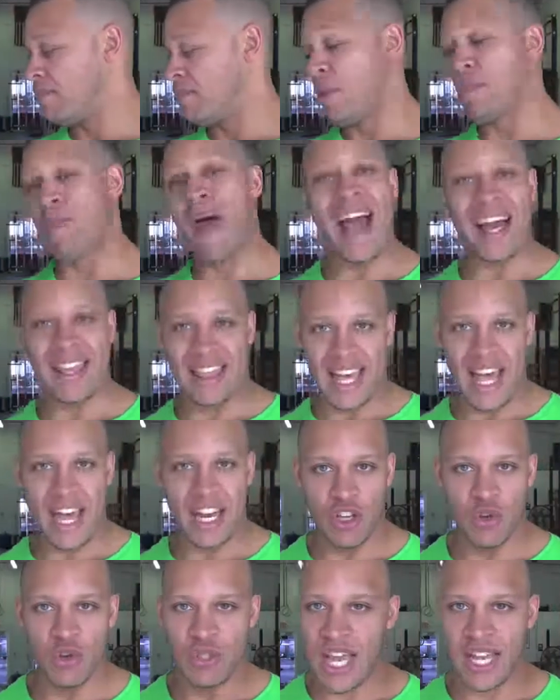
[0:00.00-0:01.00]
back
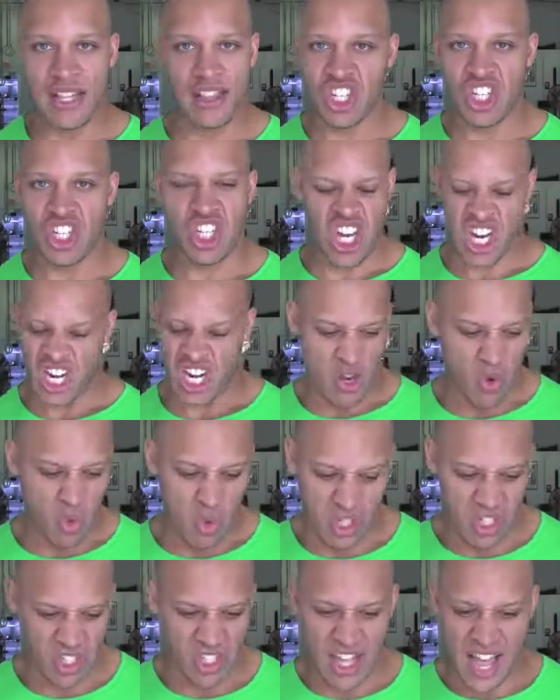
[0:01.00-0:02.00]
then, you would take this shit and it
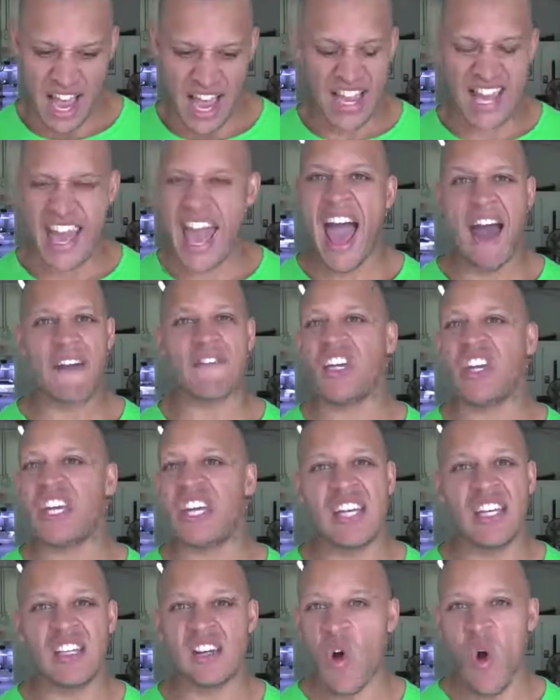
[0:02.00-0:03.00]
was just like
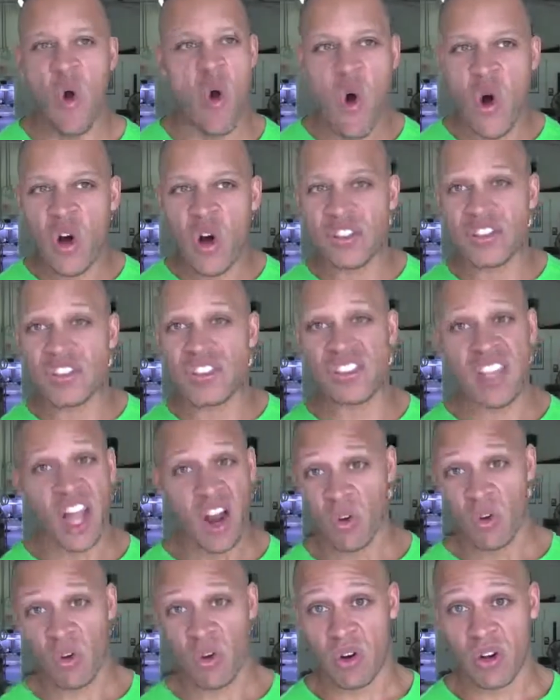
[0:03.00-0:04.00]
caffeine on
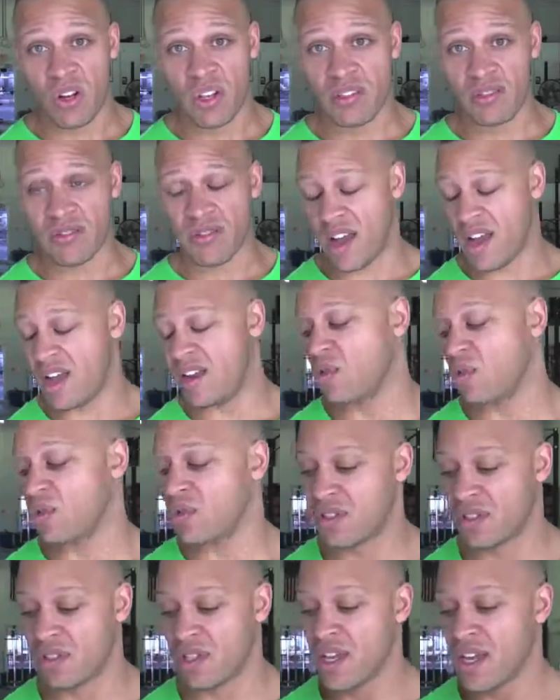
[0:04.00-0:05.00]
steroids, right?
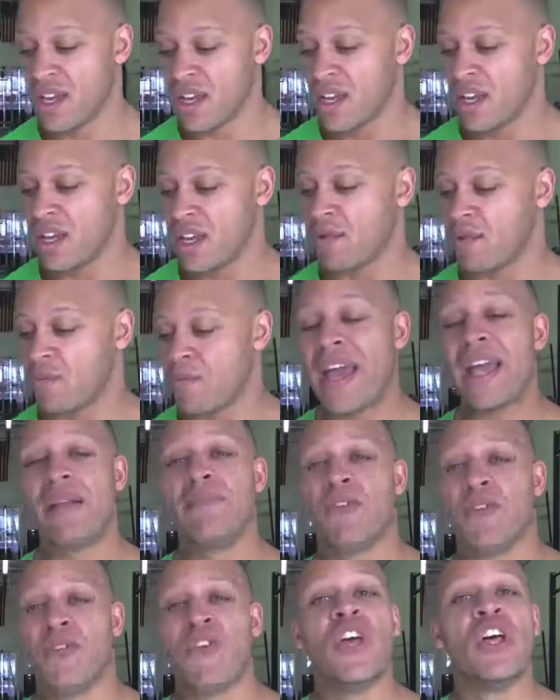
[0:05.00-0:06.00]
It made
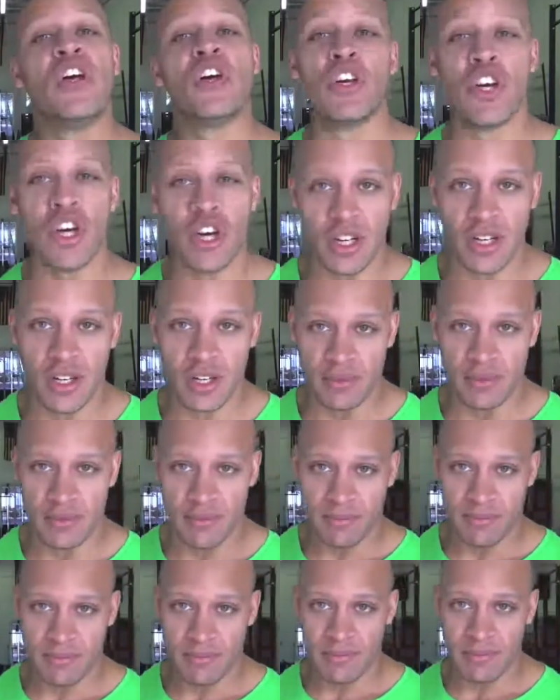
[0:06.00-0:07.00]
me feel good.
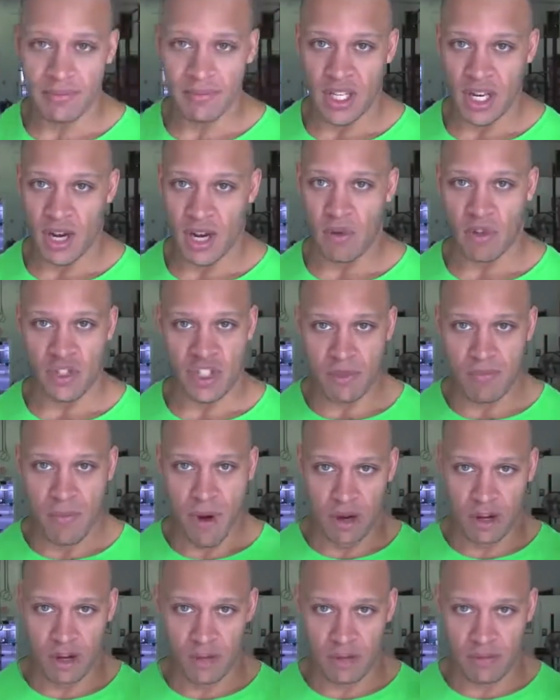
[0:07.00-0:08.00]
I was
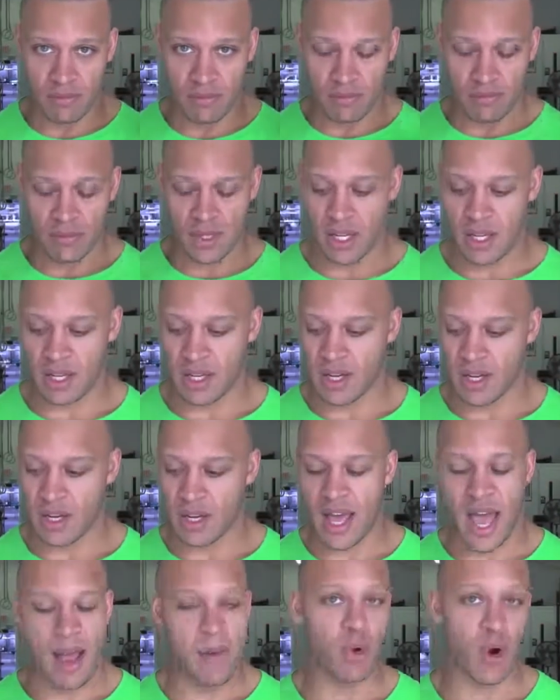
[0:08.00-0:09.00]
smarter and
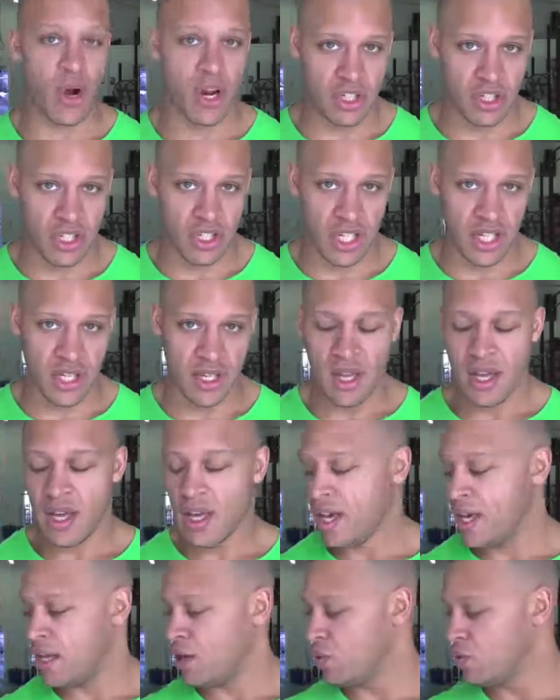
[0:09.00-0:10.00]
had more energy,
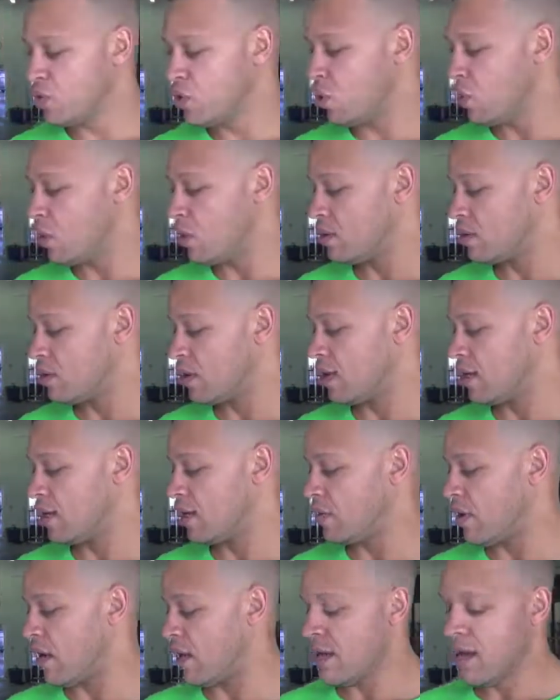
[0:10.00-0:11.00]
and it was cool. I
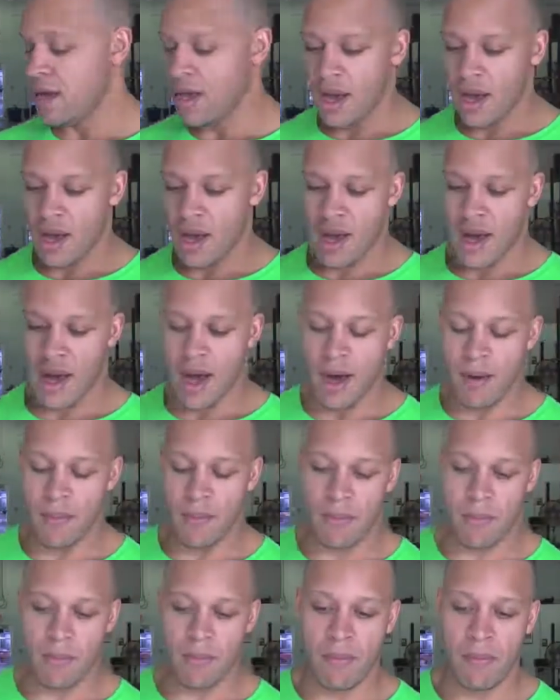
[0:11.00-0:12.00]
did great.
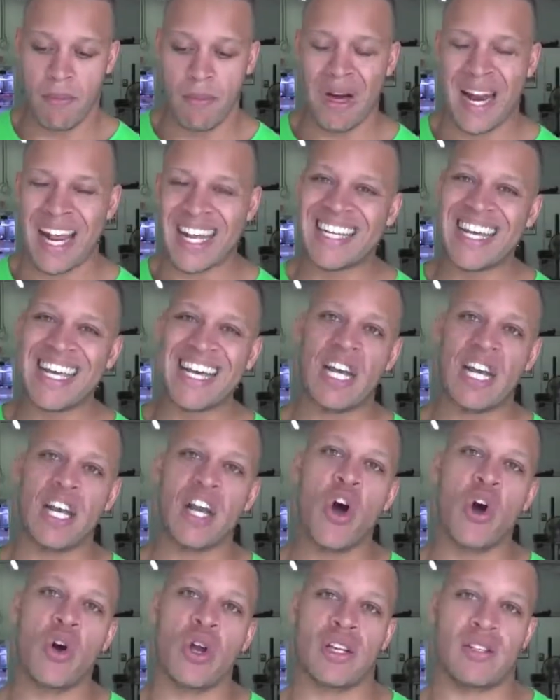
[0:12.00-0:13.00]
But I didn't
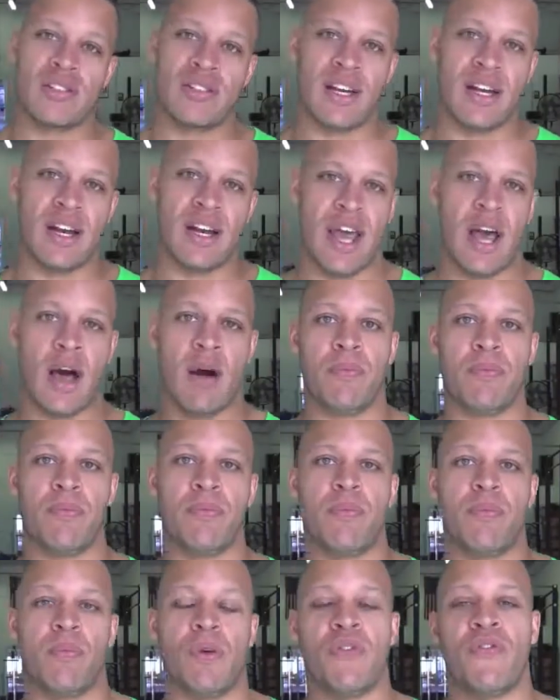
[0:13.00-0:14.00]
notice that it
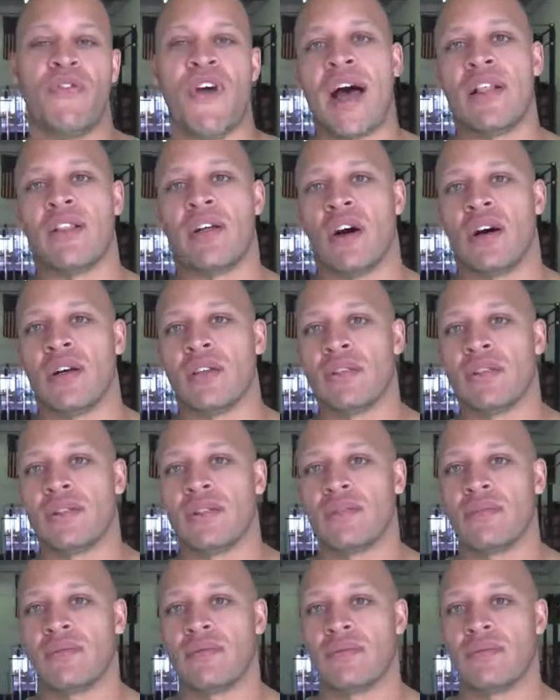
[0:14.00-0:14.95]
helped with fat loss